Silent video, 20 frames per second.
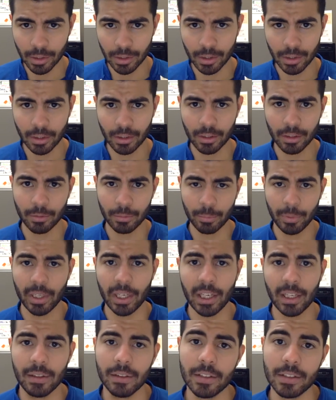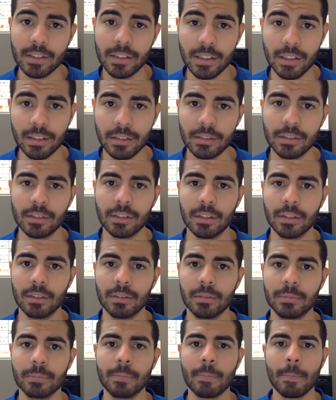are behind the scenes,
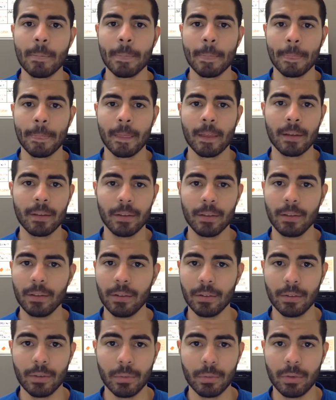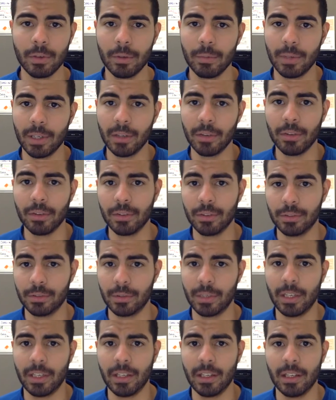so don't worry about those
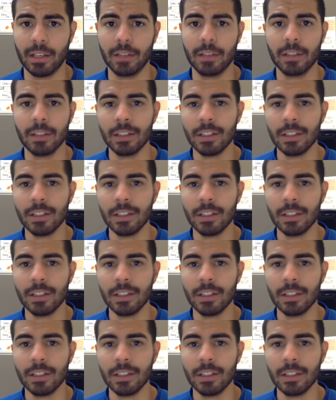right now.